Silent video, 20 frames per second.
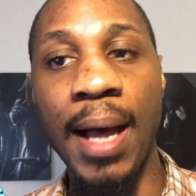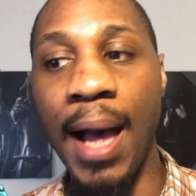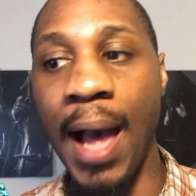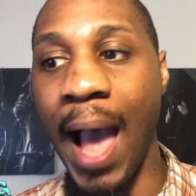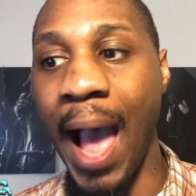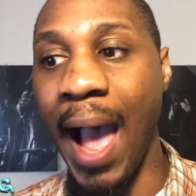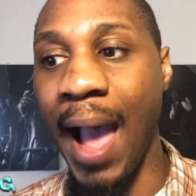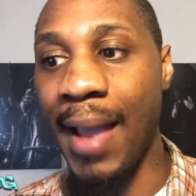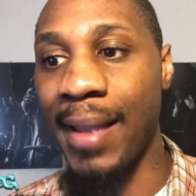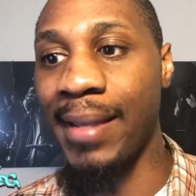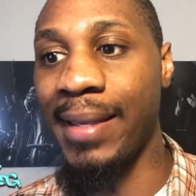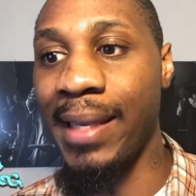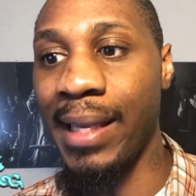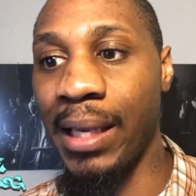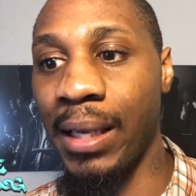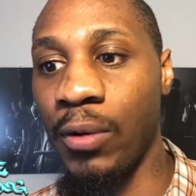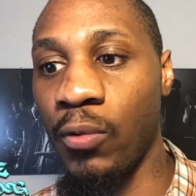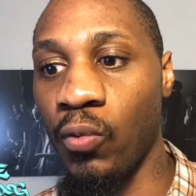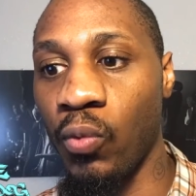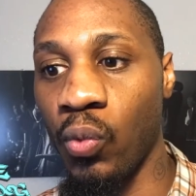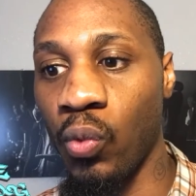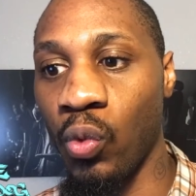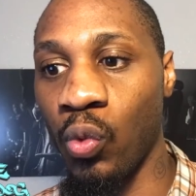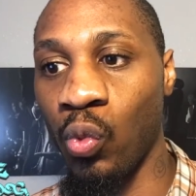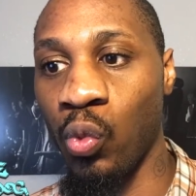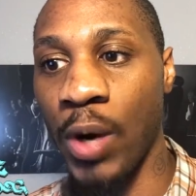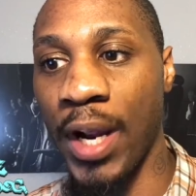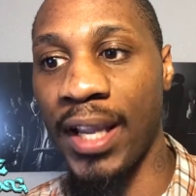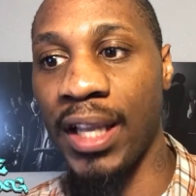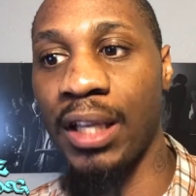I get
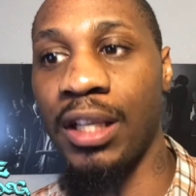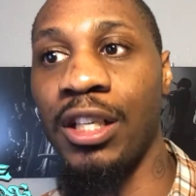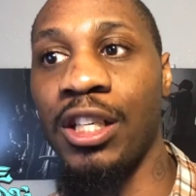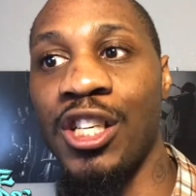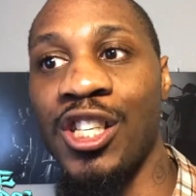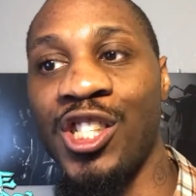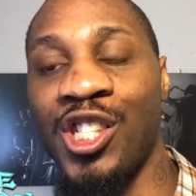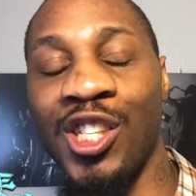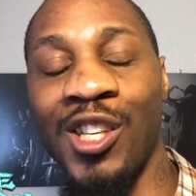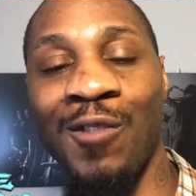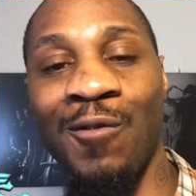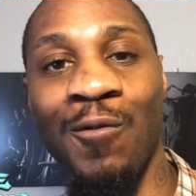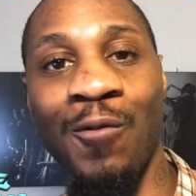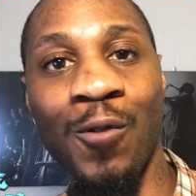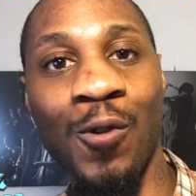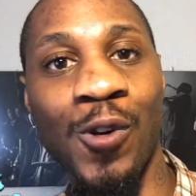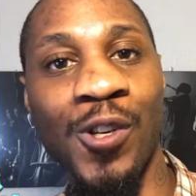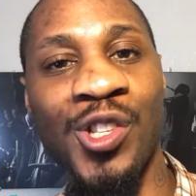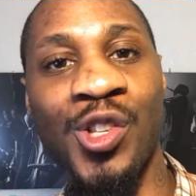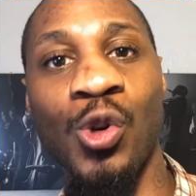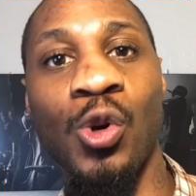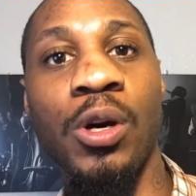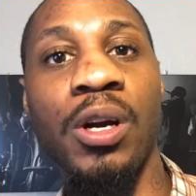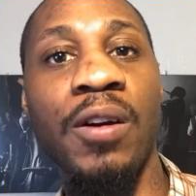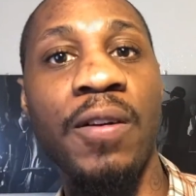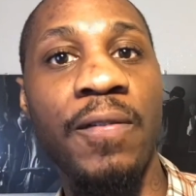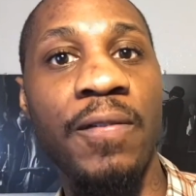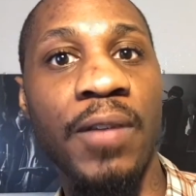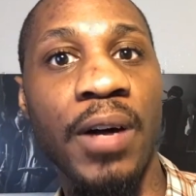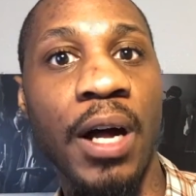recognition for sort
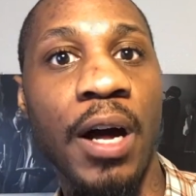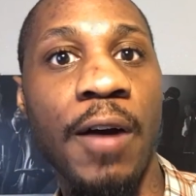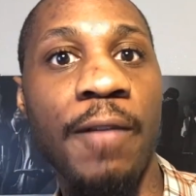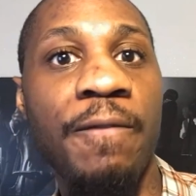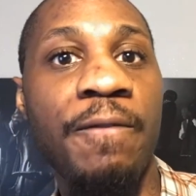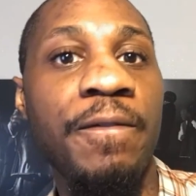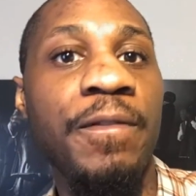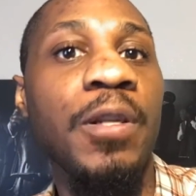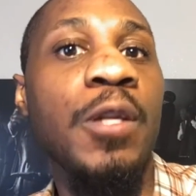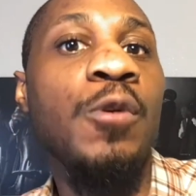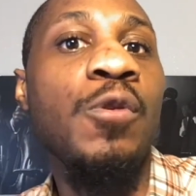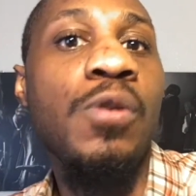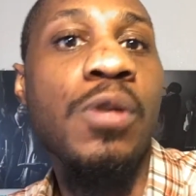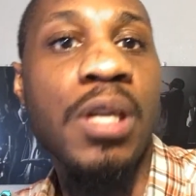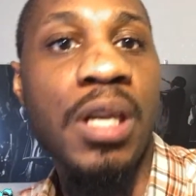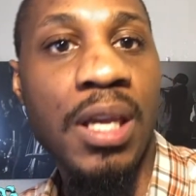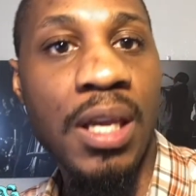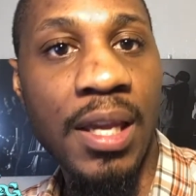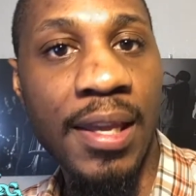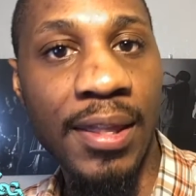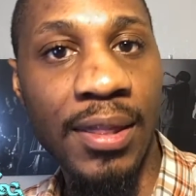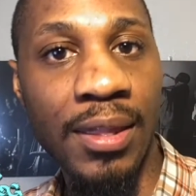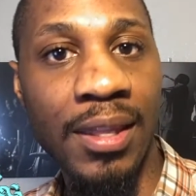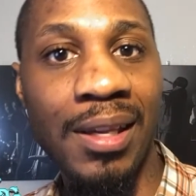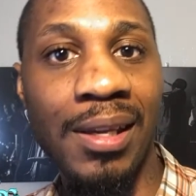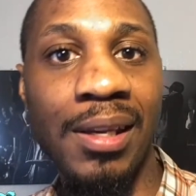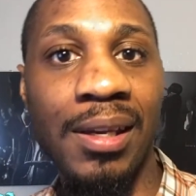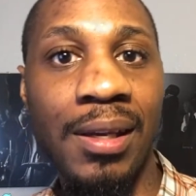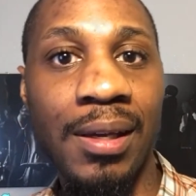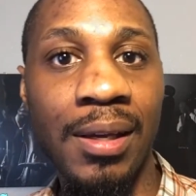of a fluke in
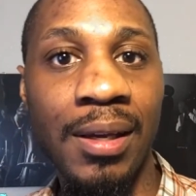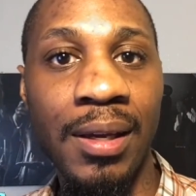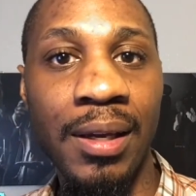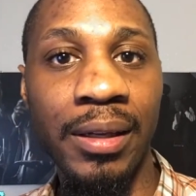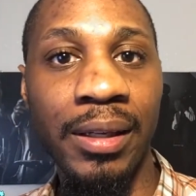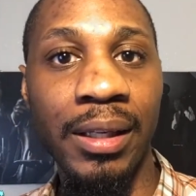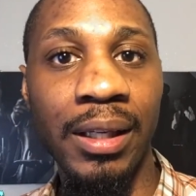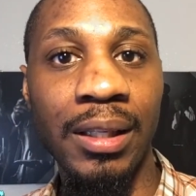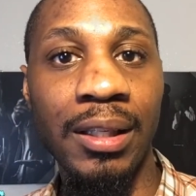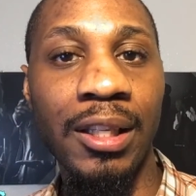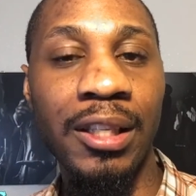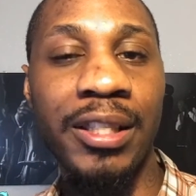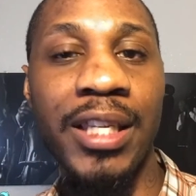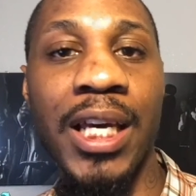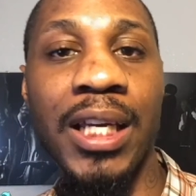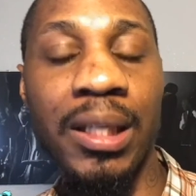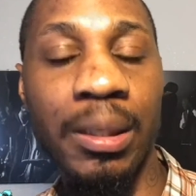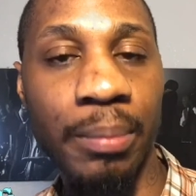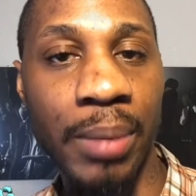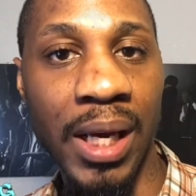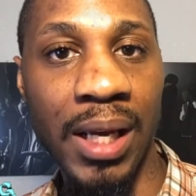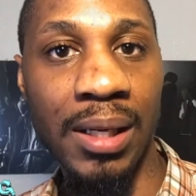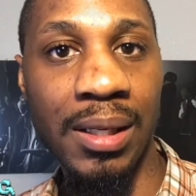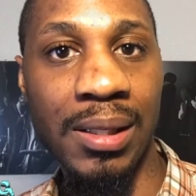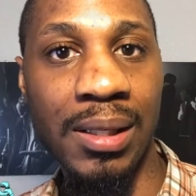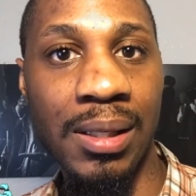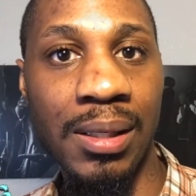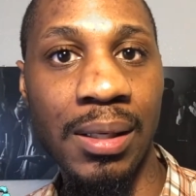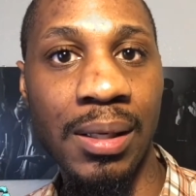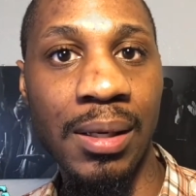the in the
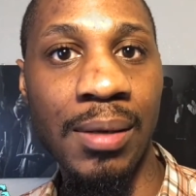database.